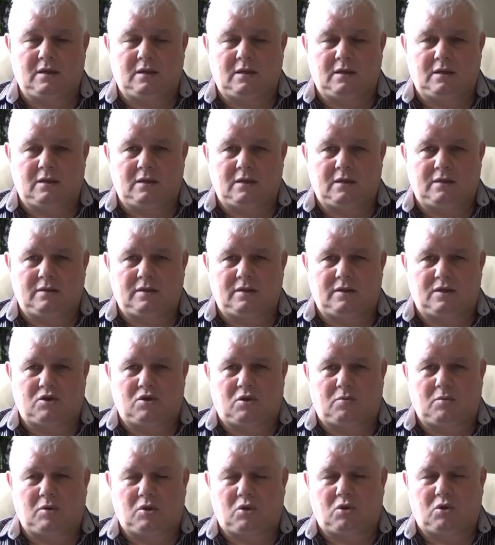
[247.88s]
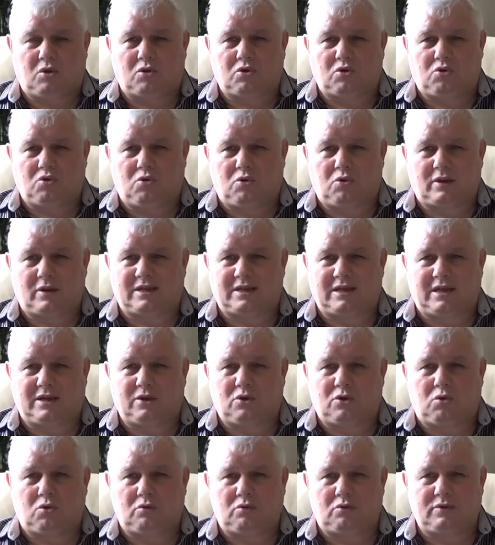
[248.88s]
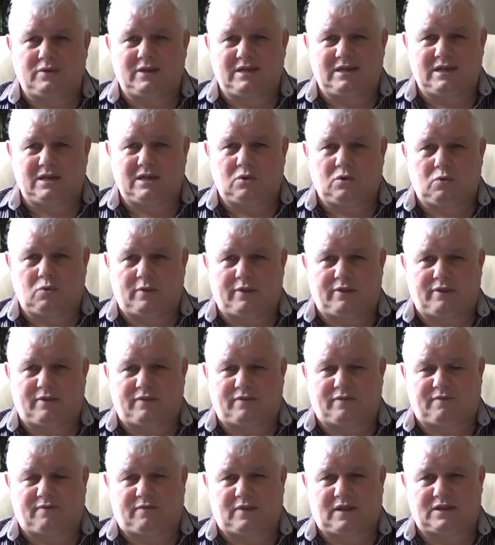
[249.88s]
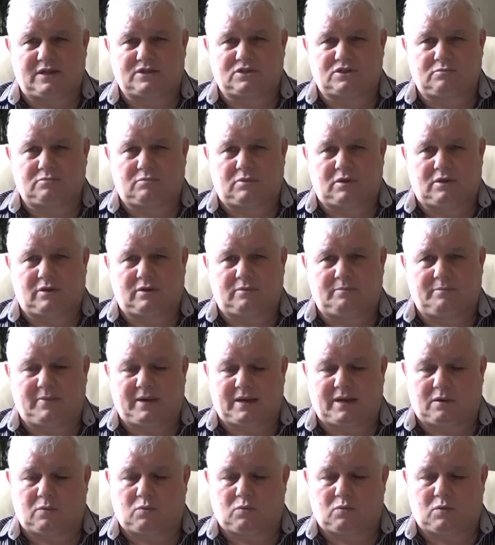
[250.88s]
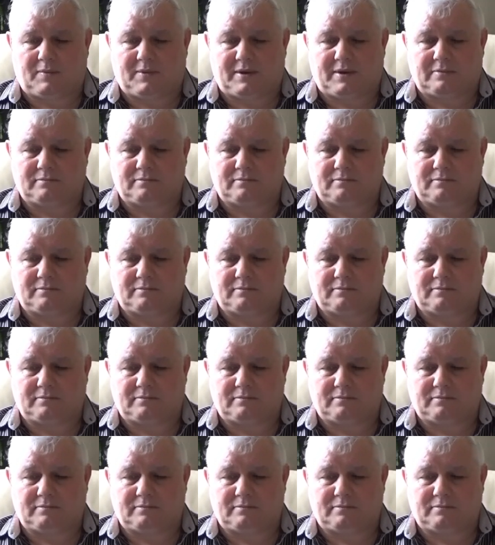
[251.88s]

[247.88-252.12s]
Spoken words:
The Common Law Court can only deal with flesh and blood men and women.